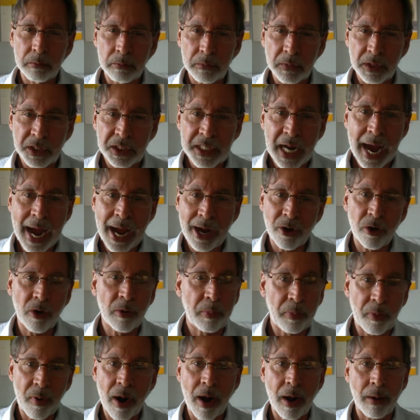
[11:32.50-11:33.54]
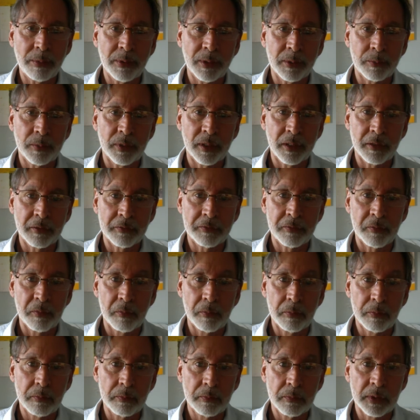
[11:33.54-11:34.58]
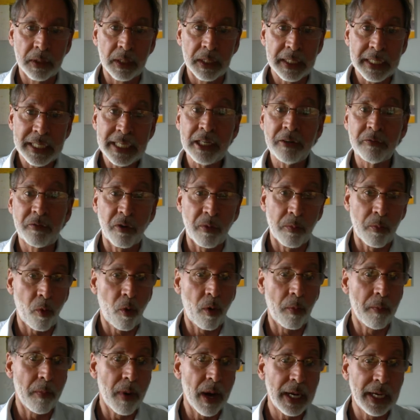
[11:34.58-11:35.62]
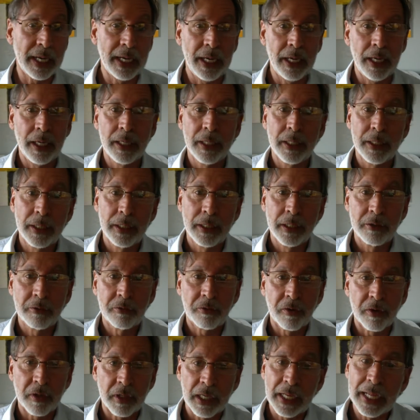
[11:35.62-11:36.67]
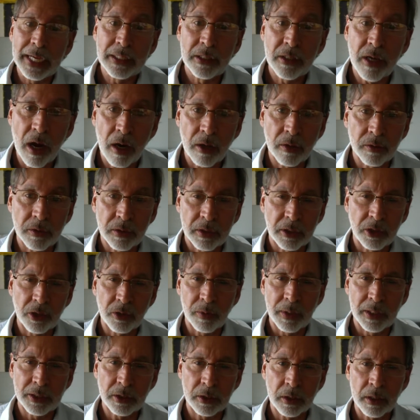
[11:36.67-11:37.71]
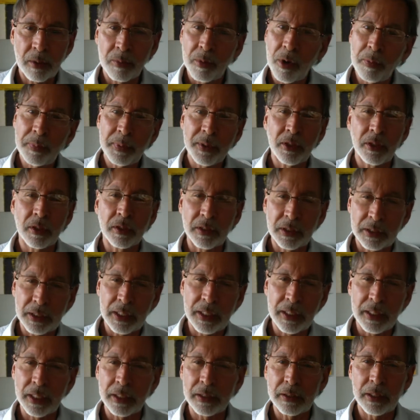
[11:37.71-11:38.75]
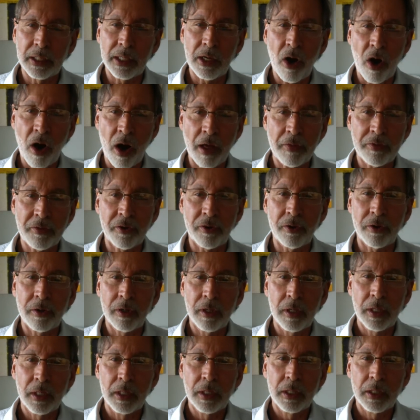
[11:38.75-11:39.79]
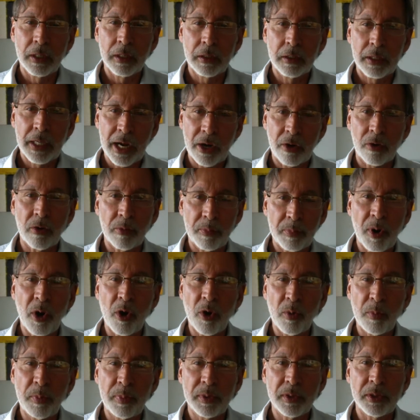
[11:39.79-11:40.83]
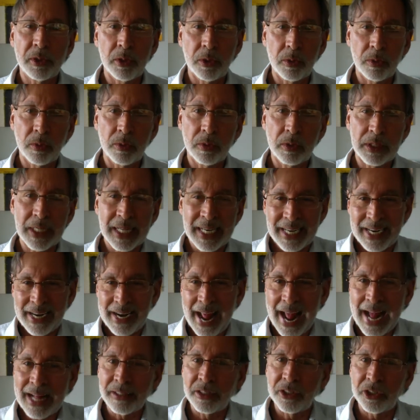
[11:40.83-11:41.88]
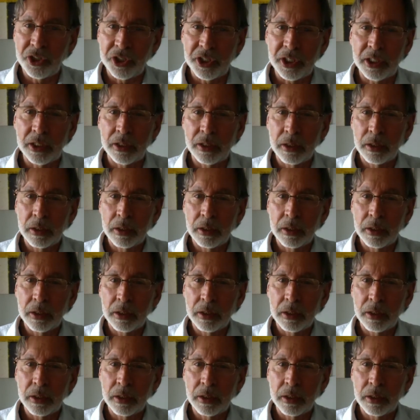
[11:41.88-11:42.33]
dire problem of the need for more money for the Lake Tahoe situation. I'm hoping you can see that the author, Carol Pope, used an analogy